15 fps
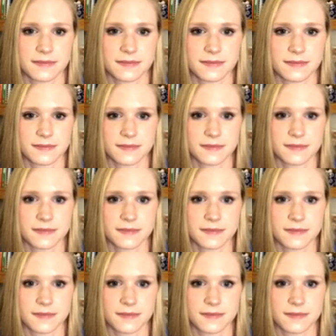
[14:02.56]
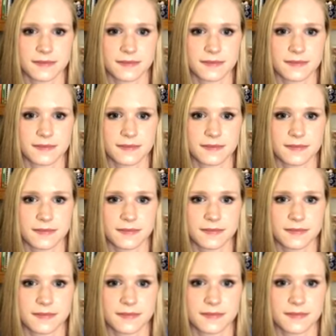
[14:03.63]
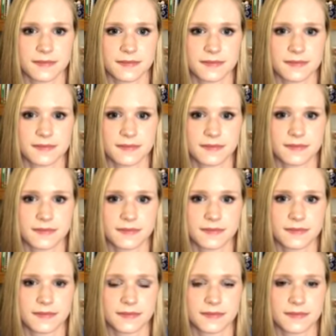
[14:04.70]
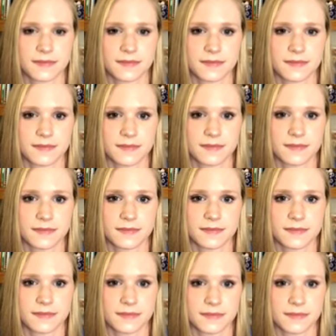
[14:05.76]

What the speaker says: This person isn't speaking.